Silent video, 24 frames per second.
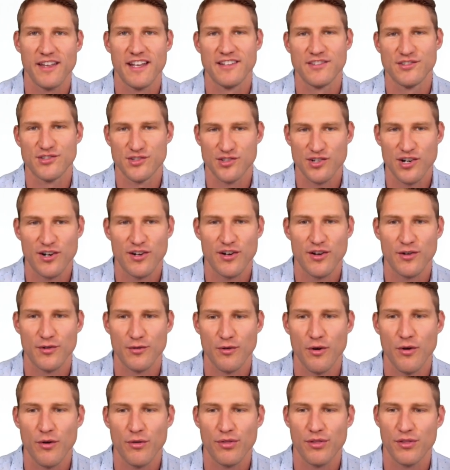and chart our
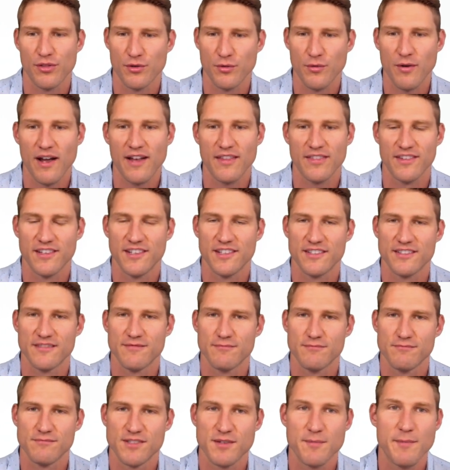growth throughout the
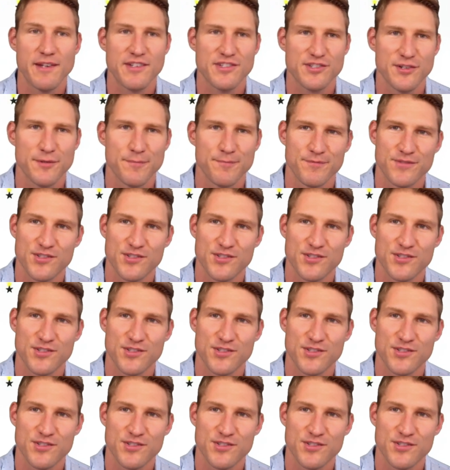semester.